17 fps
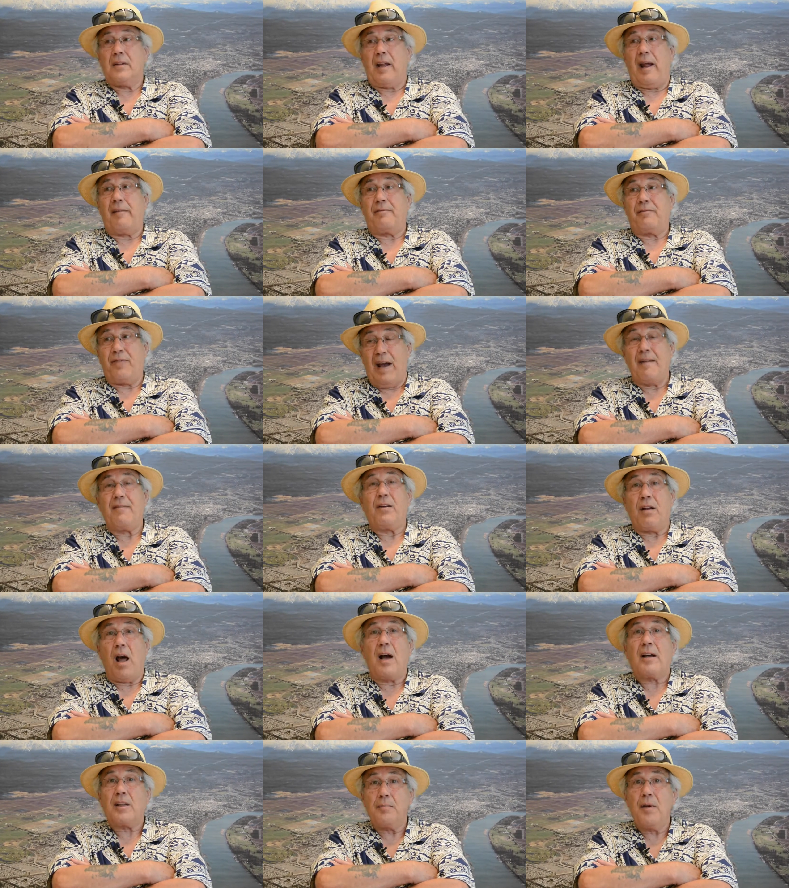at 5
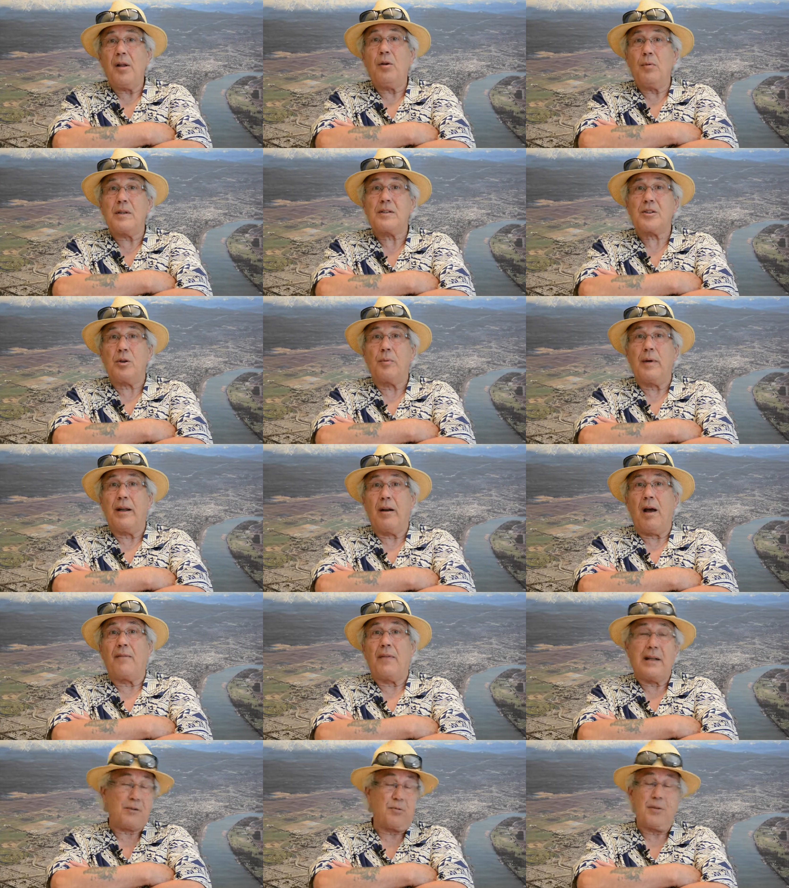o'clock, the mill whistle went
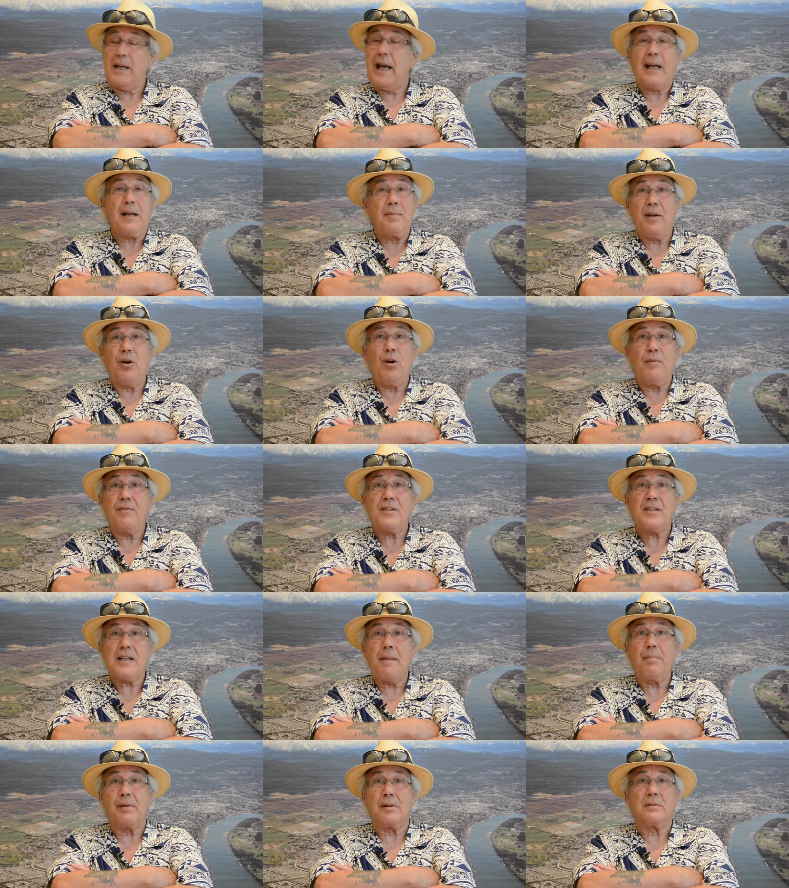off. That's when you had to be home for
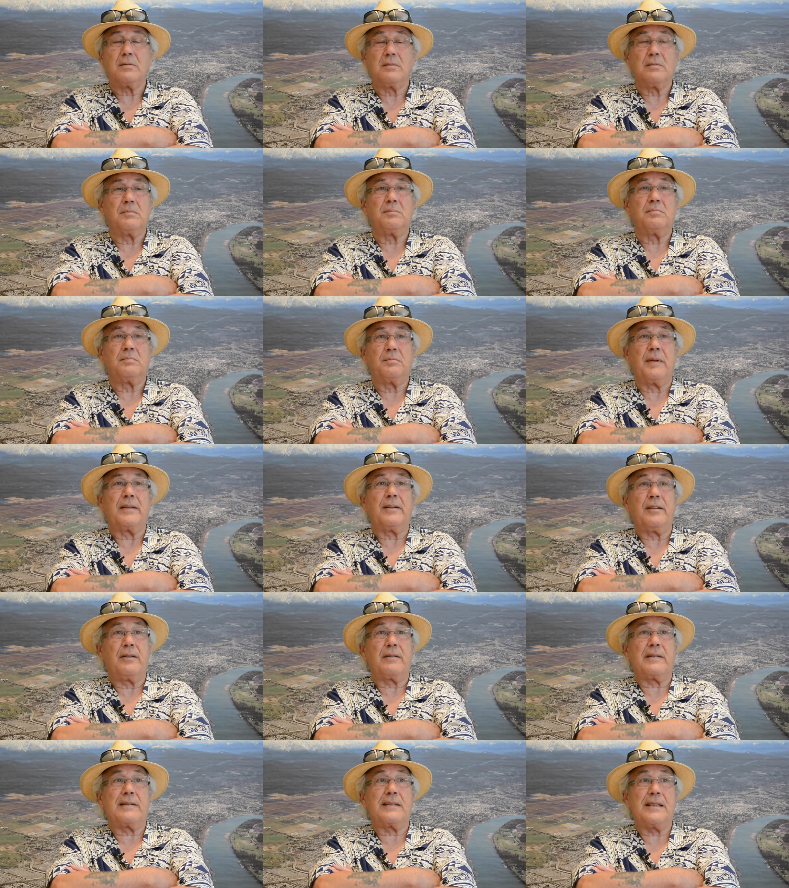supper. But
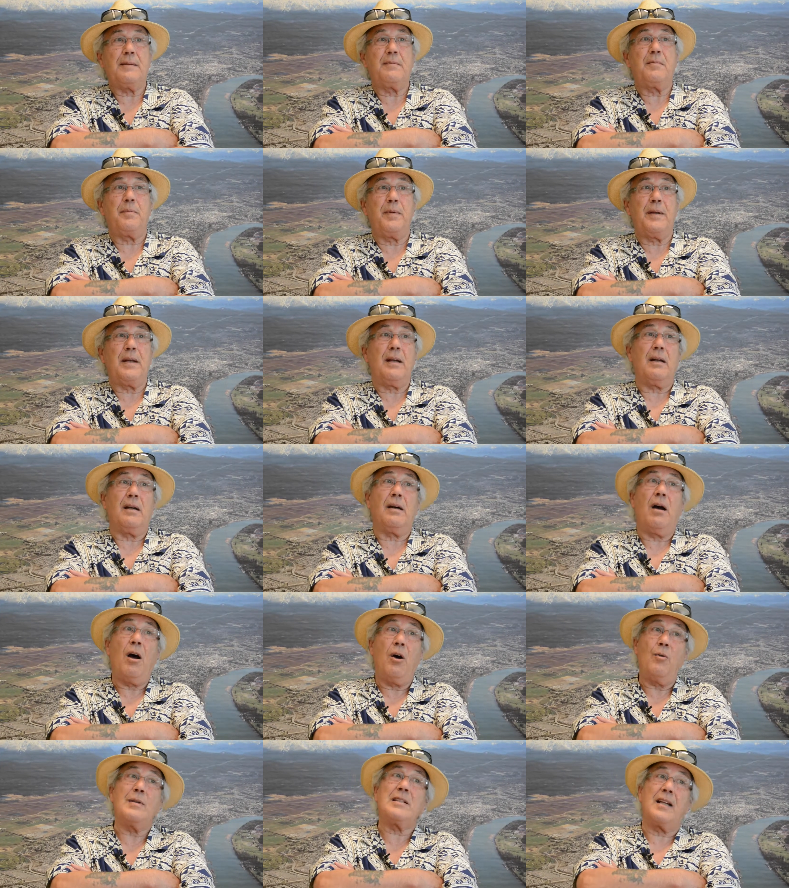you seemed to be
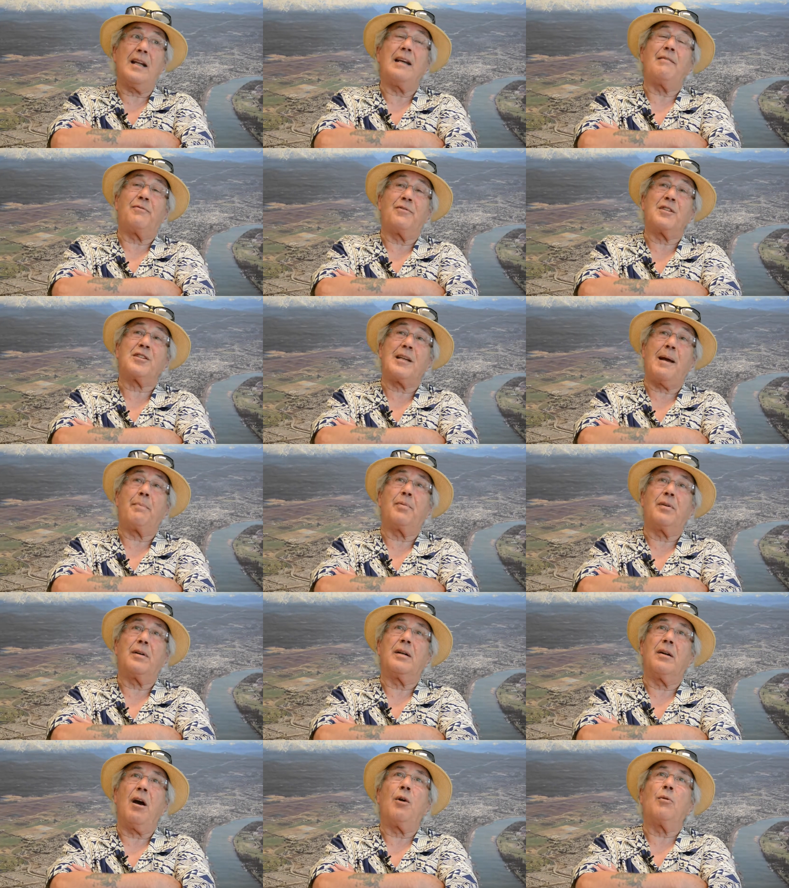always late for supper
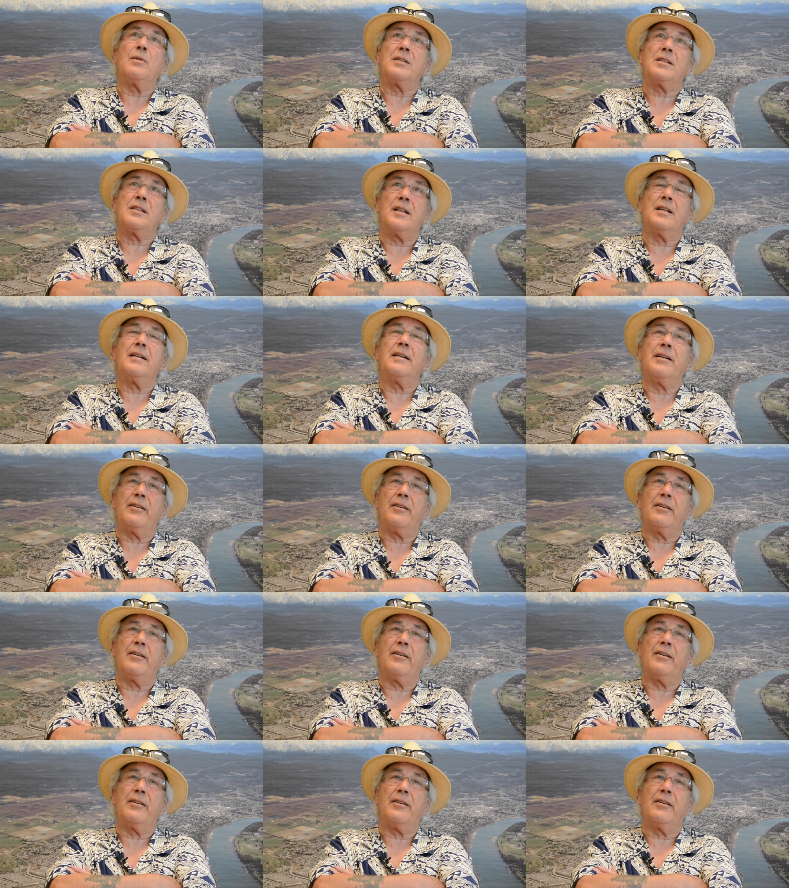and always didn't